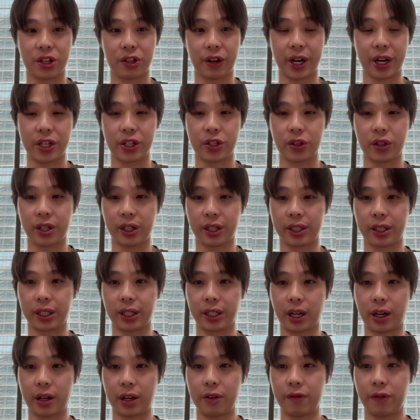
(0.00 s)
correct. So the
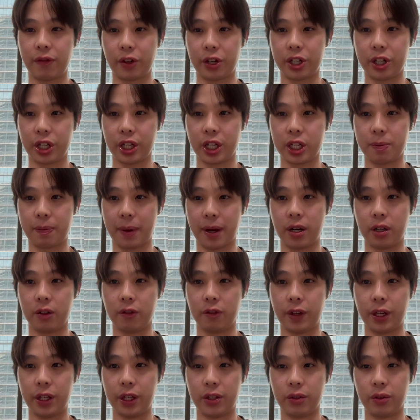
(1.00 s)
current version is Pendle
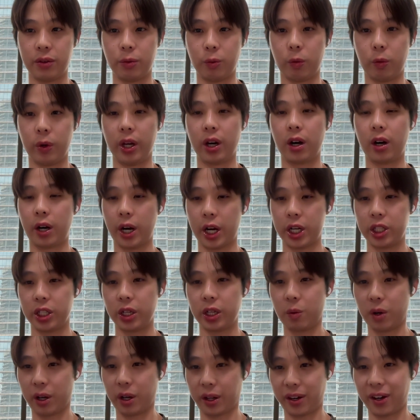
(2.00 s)
V2. We are actually
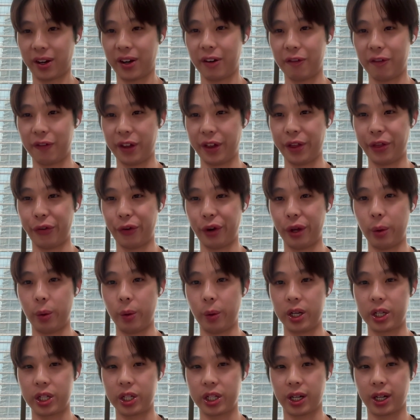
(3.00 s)
working on a V3,
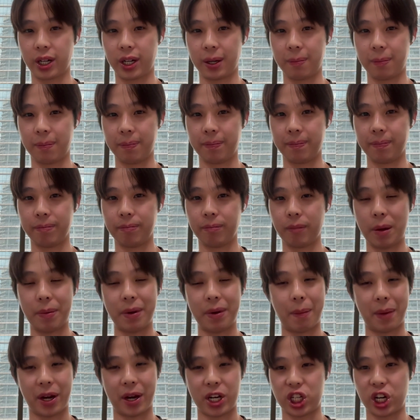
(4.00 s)
which maybe
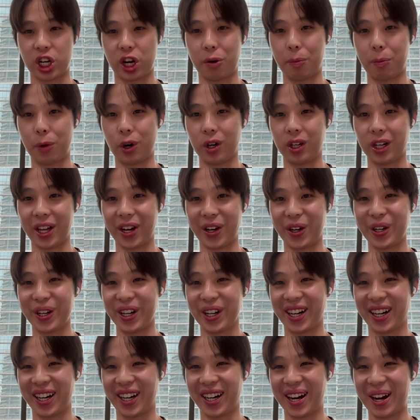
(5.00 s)
I might share more later.
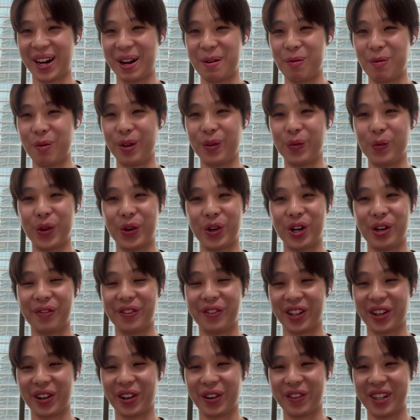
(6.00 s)
We don't have a
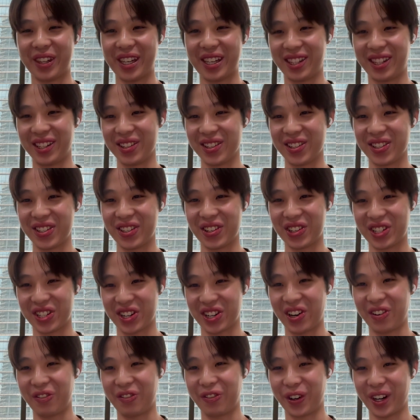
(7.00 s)
lot of details to
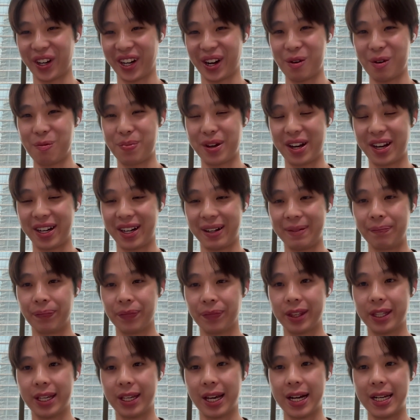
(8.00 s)
share for now, but
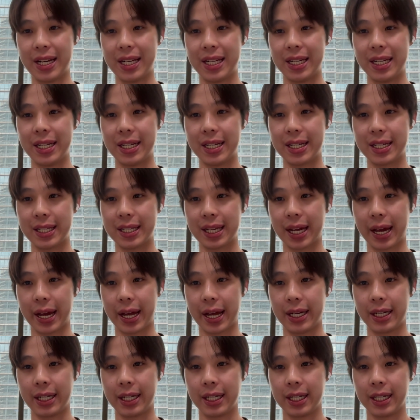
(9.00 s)
the idea is
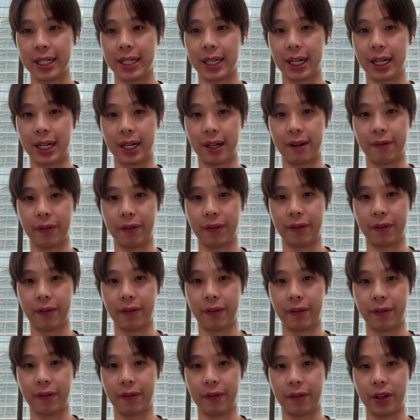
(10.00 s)
that V3
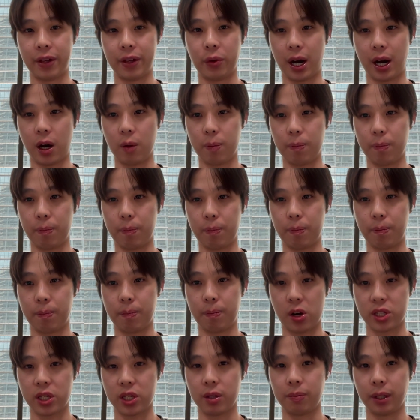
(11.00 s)
will be out
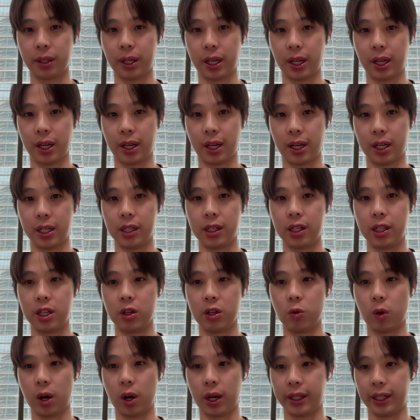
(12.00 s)
possibly in
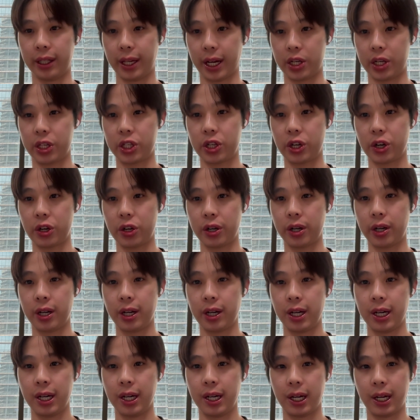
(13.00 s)
Q1 next year.
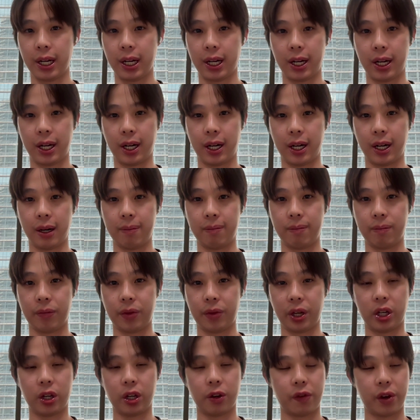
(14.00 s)

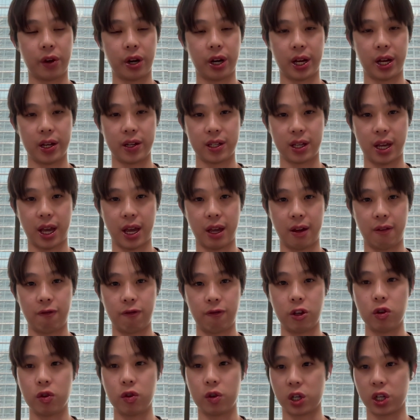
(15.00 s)
Think of it as a
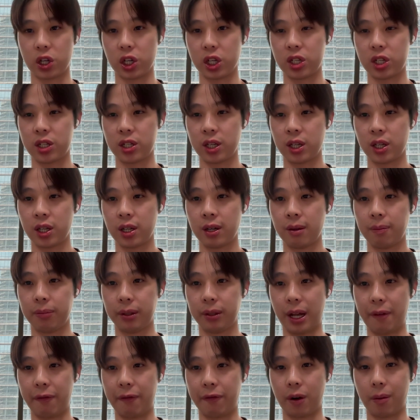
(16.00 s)
futures
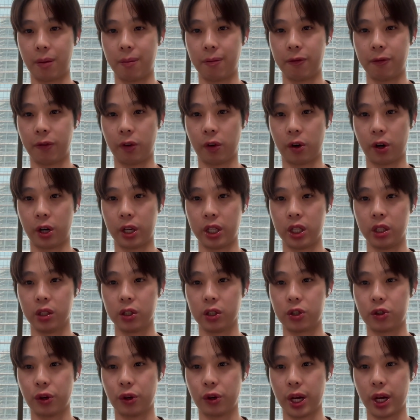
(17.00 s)
platform for yield
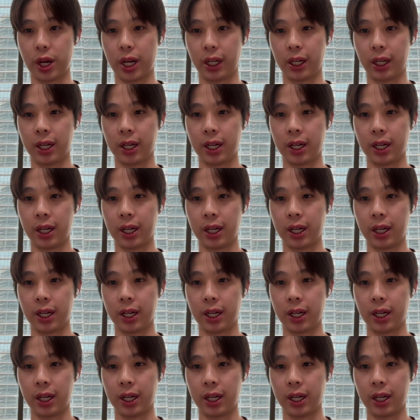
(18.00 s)
trading.